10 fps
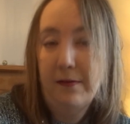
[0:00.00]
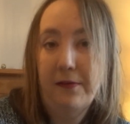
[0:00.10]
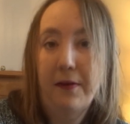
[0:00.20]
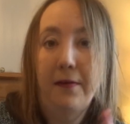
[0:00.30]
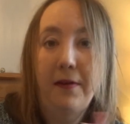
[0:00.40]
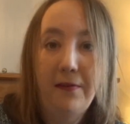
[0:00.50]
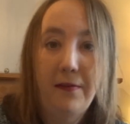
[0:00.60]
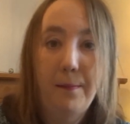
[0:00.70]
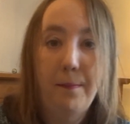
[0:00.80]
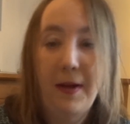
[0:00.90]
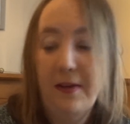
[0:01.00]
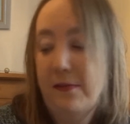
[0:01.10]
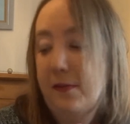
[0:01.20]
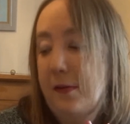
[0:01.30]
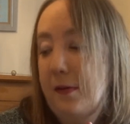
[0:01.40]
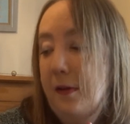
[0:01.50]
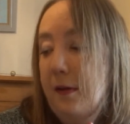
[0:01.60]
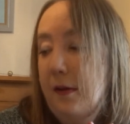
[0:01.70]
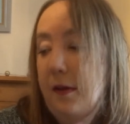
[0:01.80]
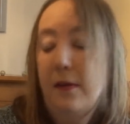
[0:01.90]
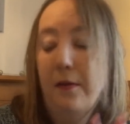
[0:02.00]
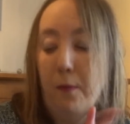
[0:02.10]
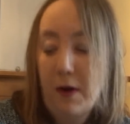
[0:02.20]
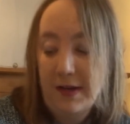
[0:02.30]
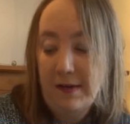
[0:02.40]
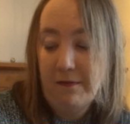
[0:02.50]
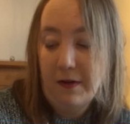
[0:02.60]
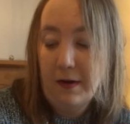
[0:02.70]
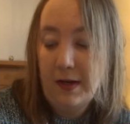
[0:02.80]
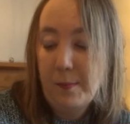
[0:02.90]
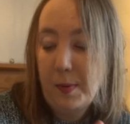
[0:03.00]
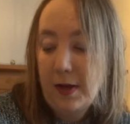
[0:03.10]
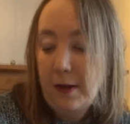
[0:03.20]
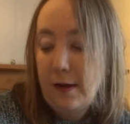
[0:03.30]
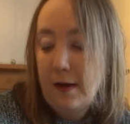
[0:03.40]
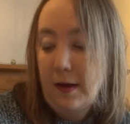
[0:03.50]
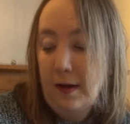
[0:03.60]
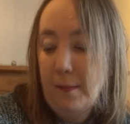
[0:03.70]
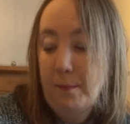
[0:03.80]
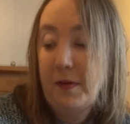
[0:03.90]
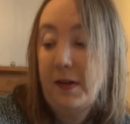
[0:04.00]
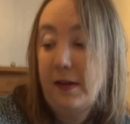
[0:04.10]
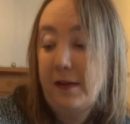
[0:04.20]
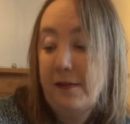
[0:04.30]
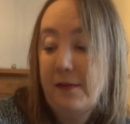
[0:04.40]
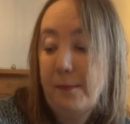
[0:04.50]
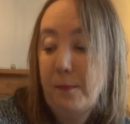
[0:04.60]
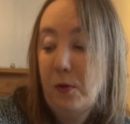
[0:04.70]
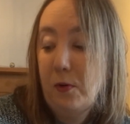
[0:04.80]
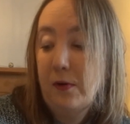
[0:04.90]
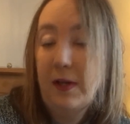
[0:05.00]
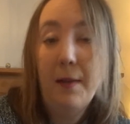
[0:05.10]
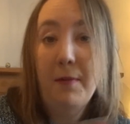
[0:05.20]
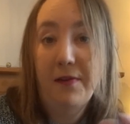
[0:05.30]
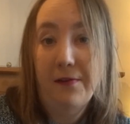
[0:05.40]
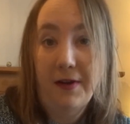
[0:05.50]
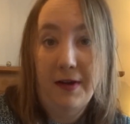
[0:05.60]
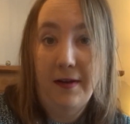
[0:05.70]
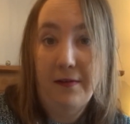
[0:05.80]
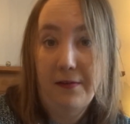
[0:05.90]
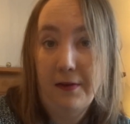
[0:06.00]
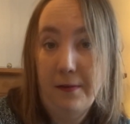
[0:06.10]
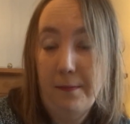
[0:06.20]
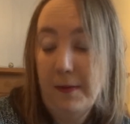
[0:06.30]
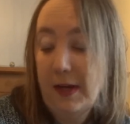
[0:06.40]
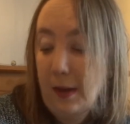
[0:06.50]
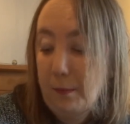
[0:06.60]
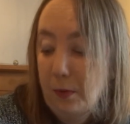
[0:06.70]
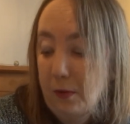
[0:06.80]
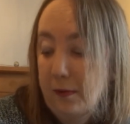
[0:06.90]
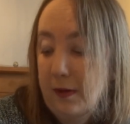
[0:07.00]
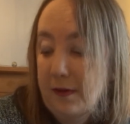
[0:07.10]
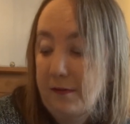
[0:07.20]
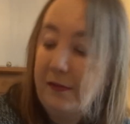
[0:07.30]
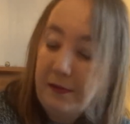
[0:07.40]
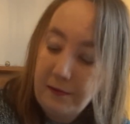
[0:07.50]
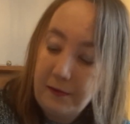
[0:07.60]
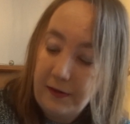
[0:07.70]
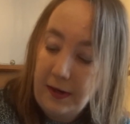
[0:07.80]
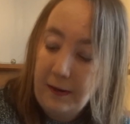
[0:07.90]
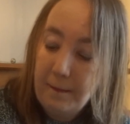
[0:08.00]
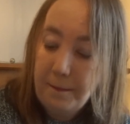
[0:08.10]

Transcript: So this is back to the wine vibe, but it's more clementine, so again more kind of citrusy.